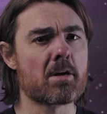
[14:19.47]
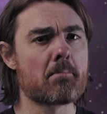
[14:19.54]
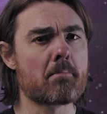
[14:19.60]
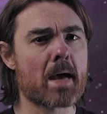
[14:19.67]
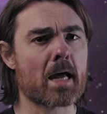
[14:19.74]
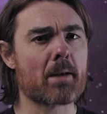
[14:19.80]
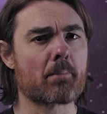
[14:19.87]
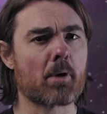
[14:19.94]
The
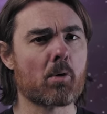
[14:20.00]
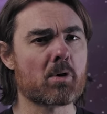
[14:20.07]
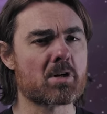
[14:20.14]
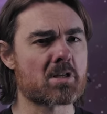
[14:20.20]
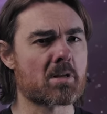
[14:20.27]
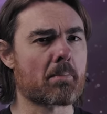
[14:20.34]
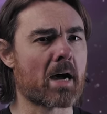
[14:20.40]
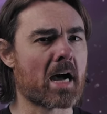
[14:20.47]
amount by
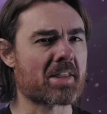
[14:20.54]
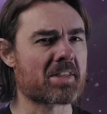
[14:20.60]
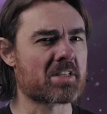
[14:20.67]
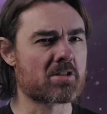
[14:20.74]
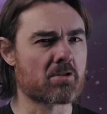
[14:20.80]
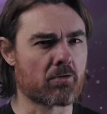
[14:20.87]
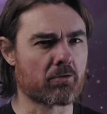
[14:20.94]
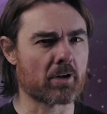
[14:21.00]
which the
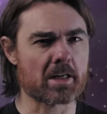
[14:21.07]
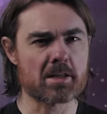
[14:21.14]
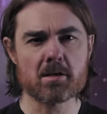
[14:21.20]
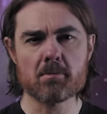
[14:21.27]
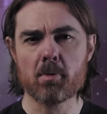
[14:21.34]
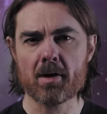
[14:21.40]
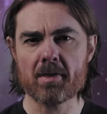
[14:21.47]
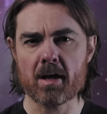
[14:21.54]
path is
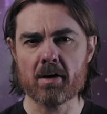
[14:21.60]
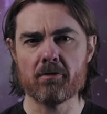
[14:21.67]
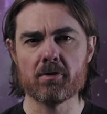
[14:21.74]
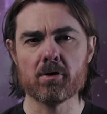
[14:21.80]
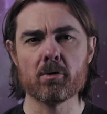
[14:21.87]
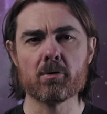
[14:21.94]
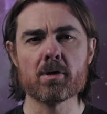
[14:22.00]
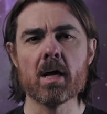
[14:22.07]
deflected by
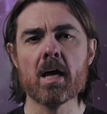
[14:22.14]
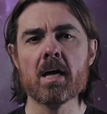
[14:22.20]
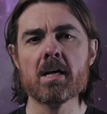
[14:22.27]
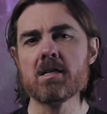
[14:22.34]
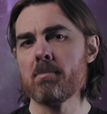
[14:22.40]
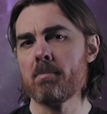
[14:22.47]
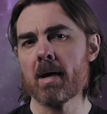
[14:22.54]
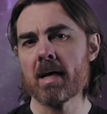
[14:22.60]
that field
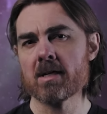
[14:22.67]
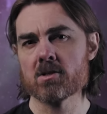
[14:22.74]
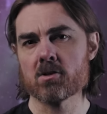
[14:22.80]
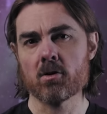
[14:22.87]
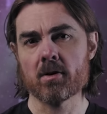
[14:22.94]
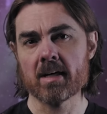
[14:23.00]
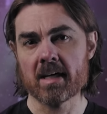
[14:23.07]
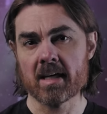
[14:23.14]

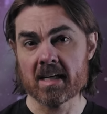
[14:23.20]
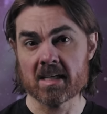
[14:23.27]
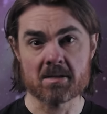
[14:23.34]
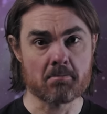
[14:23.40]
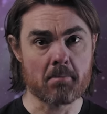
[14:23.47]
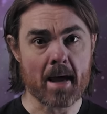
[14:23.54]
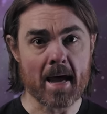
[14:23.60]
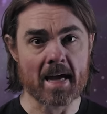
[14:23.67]
depends on
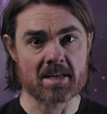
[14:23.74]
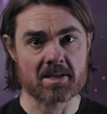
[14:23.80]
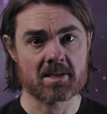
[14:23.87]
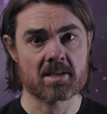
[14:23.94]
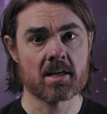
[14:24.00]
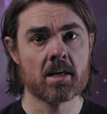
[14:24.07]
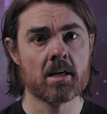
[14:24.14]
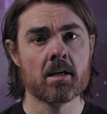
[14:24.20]
its
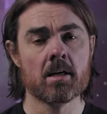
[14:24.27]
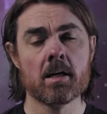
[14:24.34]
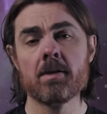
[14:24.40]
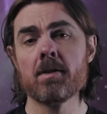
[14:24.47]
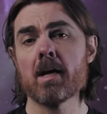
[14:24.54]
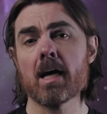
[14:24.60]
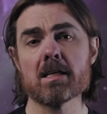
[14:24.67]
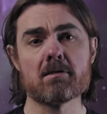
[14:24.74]
mass.
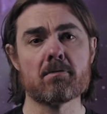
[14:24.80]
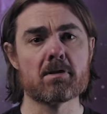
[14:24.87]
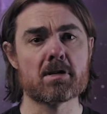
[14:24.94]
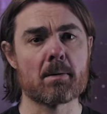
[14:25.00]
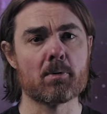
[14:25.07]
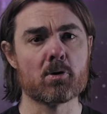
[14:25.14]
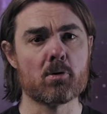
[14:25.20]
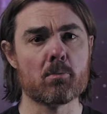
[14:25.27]
In the case of
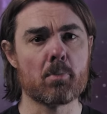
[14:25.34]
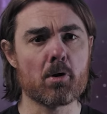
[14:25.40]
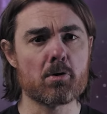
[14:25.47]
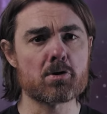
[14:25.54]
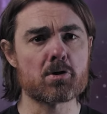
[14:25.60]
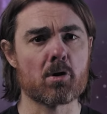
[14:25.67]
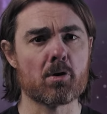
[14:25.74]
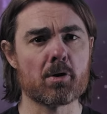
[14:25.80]
the W
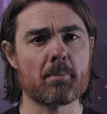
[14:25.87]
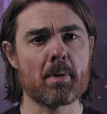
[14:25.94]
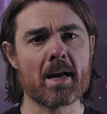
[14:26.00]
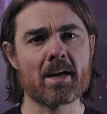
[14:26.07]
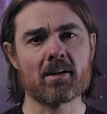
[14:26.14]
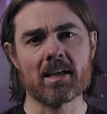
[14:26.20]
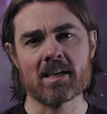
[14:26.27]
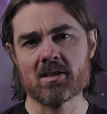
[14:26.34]
boson, the
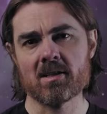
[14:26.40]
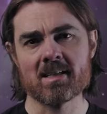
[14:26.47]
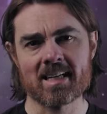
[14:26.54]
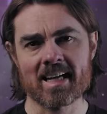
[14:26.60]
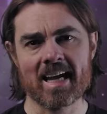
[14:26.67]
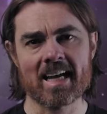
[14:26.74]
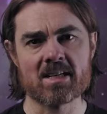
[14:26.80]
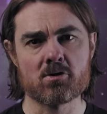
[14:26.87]
particle
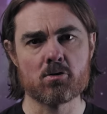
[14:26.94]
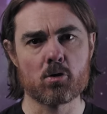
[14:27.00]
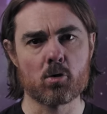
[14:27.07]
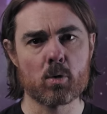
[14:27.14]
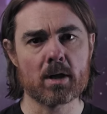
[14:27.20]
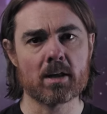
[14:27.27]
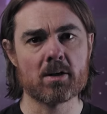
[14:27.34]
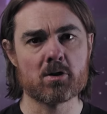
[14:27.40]
actually decays
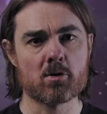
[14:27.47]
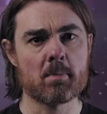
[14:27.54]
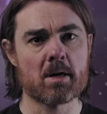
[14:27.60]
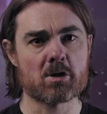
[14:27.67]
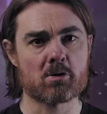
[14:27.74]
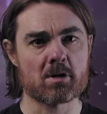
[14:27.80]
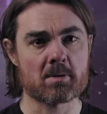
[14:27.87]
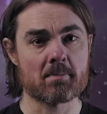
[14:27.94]
too quickly to
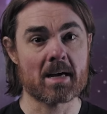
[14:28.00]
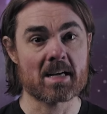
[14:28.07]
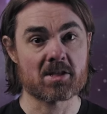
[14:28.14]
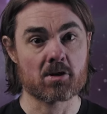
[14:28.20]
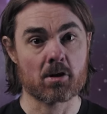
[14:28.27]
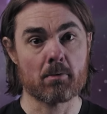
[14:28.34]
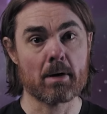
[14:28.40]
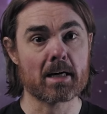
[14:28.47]
measure its
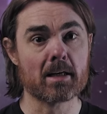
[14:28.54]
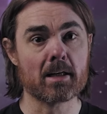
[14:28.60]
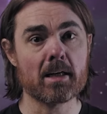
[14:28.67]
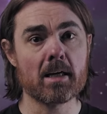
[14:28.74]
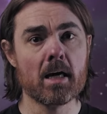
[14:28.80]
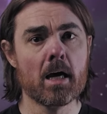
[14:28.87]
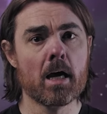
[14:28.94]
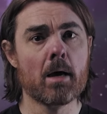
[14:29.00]
mass
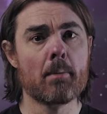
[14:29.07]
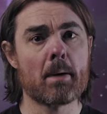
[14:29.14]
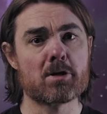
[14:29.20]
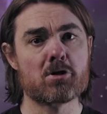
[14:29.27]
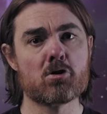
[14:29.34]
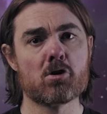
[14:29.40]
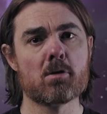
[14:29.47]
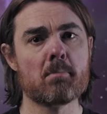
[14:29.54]
directly,
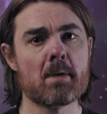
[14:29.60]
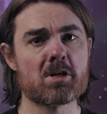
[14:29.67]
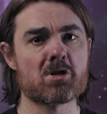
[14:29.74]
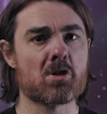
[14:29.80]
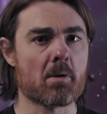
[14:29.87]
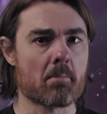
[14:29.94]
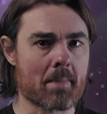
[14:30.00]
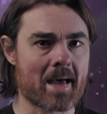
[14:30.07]
but you can
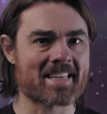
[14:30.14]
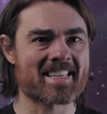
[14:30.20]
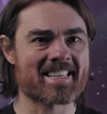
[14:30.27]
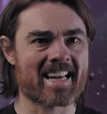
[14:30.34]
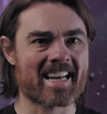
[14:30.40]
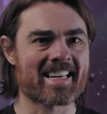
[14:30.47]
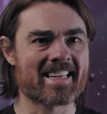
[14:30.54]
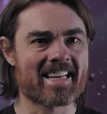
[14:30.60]
measure the
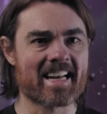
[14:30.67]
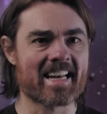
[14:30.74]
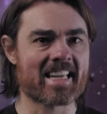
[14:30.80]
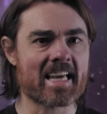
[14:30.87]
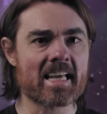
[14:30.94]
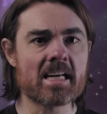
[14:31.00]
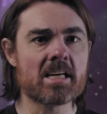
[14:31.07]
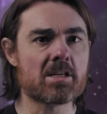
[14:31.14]
masses and
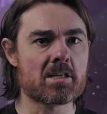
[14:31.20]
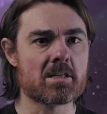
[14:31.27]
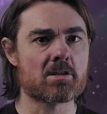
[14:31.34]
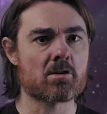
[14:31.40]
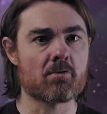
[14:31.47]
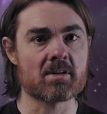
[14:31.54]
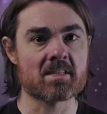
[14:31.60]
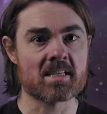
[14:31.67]
kinetic
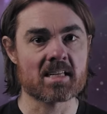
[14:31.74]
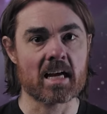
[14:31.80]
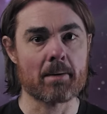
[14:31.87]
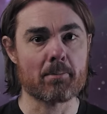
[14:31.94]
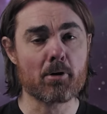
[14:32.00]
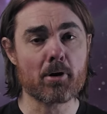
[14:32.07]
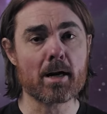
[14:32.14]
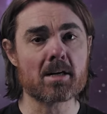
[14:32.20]
energies of its
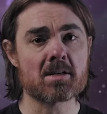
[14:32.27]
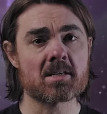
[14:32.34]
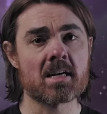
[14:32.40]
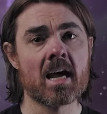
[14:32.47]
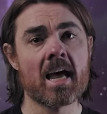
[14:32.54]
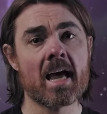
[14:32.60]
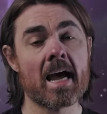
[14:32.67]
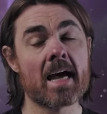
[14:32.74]
decay
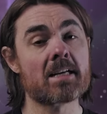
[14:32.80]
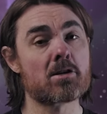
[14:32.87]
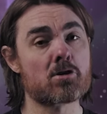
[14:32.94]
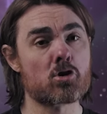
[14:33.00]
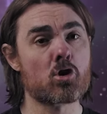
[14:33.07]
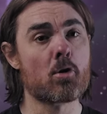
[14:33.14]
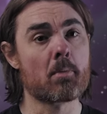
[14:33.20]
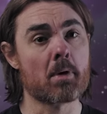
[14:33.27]
products and
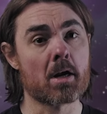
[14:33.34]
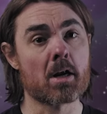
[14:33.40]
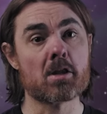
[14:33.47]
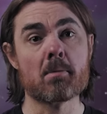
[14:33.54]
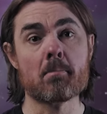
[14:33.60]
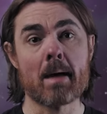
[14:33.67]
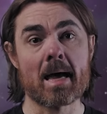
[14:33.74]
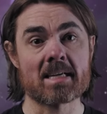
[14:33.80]

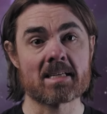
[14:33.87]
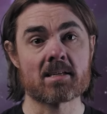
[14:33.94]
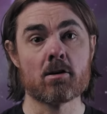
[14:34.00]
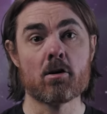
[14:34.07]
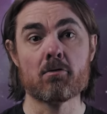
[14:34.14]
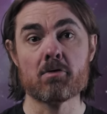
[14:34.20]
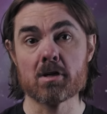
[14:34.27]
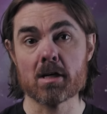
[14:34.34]
determine the
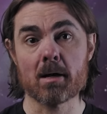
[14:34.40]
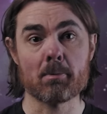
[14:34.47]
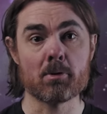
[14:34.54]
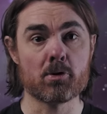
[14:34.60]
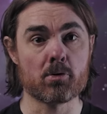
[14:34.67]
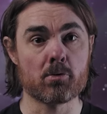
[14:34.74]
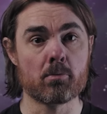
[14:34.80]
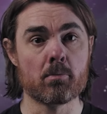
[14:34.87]
mass of the
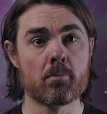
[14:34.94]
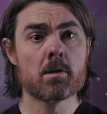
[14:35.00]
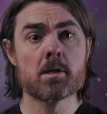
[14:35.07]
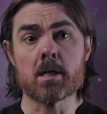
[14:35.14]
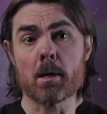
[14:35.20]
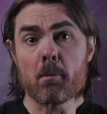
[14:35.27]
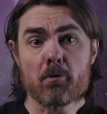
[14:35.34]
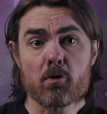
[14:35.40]
W.
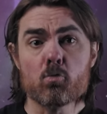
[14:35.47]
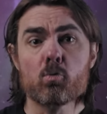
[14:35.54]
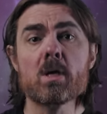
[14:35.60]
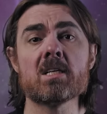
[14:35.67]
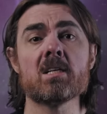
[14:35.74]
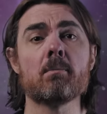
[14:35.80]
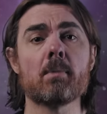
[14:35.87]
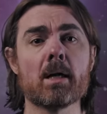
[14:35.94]
Some of you
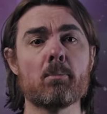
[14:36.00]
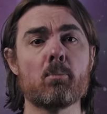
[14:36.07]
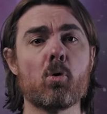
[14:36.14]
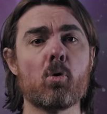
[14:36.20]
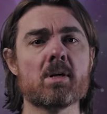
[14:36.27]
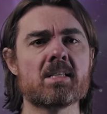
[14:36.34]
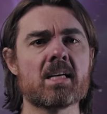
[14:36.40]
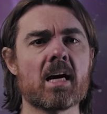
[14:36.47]
reasonably
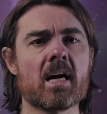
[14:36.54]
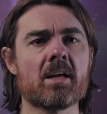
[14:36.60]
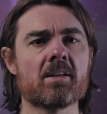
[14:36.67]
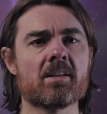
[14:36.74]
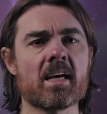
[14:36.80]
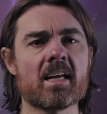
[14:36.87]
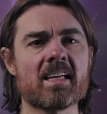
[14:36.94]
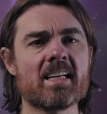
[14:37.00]
point
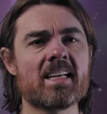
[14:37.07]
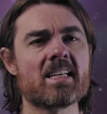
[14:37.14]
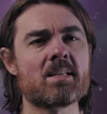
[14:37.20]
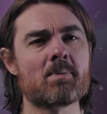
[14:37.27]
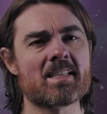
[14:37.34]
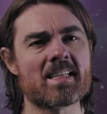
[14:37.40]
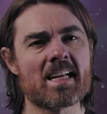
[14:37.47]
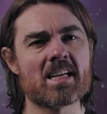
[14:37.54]
out that it is
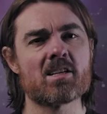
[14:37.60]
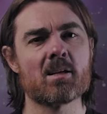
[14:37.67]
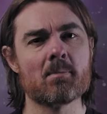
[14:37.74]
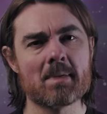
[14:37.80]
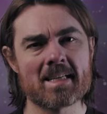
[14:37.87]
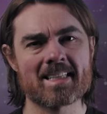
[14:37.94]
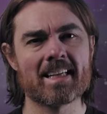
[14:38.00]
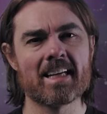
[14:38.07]
potentially
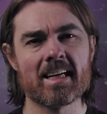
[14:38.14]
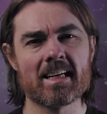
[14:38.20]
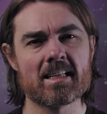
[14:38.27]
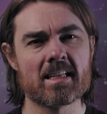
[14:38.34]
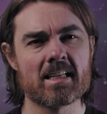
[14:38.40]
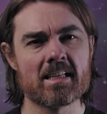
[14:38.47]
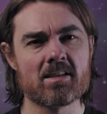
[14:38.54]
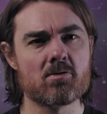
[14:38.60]
misleading
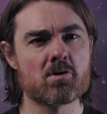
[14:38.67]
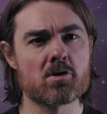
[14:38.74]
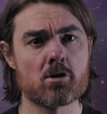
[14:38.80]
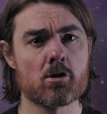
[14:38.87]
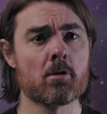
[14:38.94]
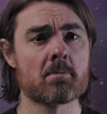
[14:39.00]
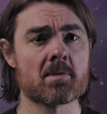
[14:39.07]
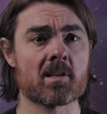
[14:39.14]
to use
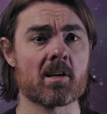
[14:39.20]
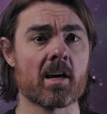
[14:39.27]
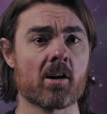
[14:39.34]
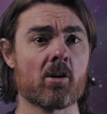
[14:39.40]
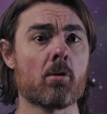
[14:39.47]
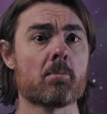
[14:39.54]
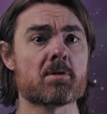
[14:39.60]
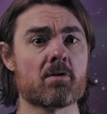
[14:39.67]
terms like
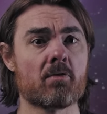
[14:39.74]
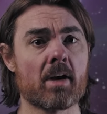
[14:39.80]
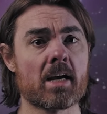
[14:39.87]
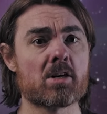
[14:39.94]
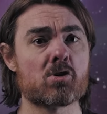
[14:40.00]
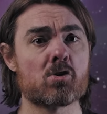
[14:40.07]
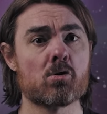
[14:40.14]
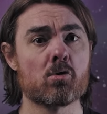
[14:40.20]

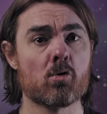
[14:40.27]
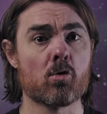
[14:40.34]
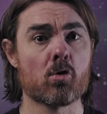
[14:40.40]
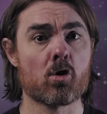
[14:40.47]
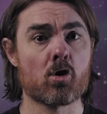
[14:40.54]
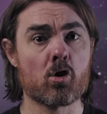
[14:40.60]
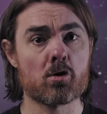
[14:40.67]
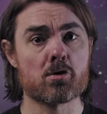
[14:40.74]
observation or
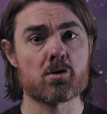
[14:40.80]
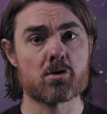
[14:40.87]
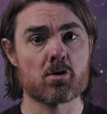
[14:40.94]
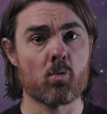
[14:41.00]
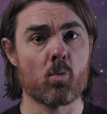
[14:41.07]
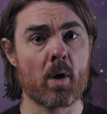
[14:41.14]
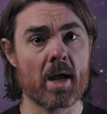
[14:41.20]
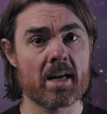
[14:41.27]
conscious
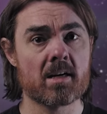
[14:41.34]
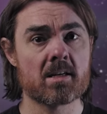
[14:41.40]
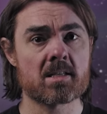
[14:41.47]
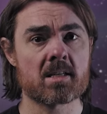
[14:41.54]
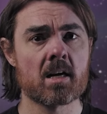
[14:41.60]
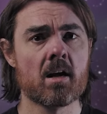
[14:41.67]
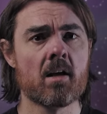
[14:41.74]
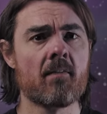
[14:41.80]

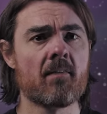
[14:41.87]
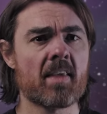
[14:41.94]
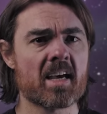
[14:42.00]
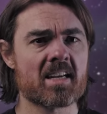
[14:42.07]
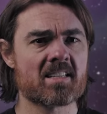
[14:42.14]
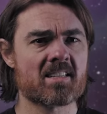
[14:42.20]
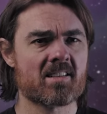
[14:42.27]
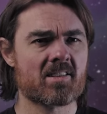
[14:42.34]
awareness
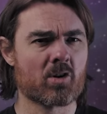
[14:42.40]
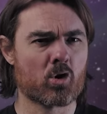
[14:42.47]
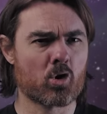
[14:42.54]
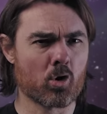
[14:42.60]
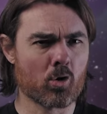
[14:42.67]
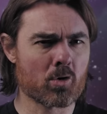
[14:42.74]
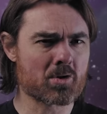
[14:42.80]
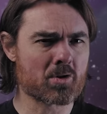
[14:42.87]
as the
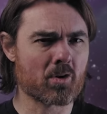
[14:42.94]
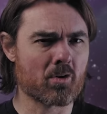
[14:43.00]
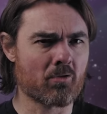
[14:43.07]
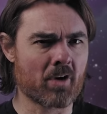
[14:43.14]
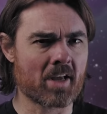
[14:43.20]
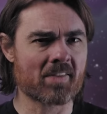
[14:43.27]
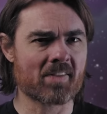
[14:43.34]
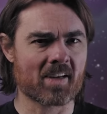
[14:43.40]
causal
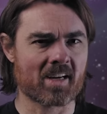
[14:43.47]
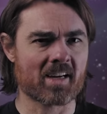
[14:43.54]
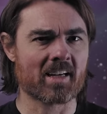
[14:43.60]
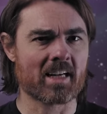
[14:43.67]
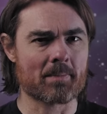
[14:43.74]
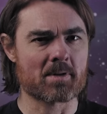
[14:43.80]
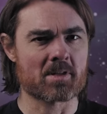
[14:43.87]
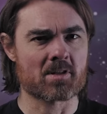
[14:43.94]
event that
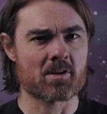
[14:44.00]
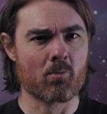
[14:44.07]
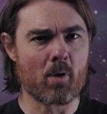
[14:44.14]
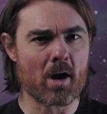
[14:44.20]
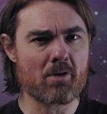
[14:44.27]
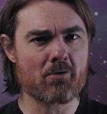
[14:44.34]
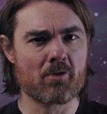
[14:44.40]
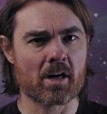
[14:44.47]
collapses the
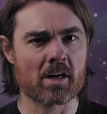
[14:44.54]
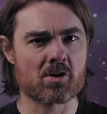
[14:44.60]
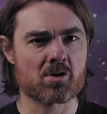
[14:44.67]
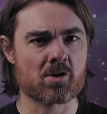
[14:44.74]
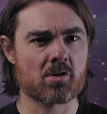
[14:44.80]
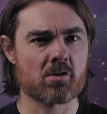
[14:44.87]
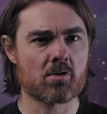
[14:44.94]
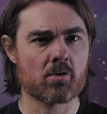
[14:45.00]
wave
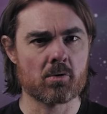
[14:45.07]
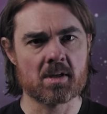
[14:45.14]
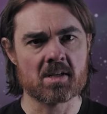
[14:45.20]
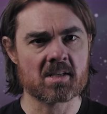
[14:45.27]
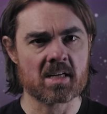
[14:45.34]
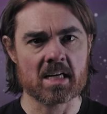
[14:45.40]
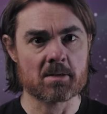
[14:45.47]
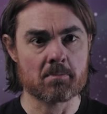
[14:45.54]
function, or in this
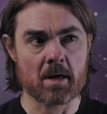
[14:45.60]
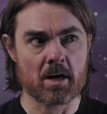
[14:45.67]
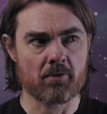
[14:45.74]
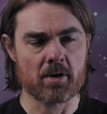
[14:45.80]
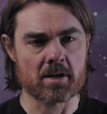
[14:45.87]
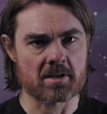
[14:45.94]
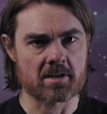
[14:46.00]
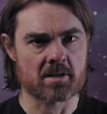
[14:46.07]
case
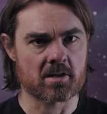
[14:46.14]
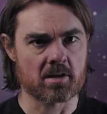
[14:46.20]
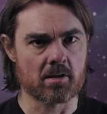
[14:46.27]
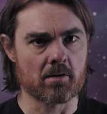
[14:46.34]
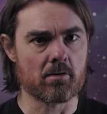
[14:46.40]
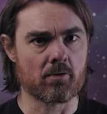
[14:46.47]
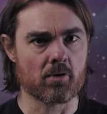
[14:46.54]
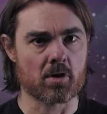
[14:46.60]
manifests the
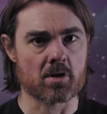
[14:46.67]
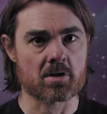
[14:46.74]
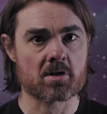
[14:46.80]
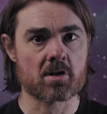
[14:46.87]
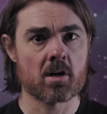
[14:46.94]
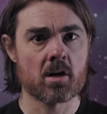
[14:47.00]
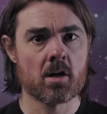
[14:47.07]
universe,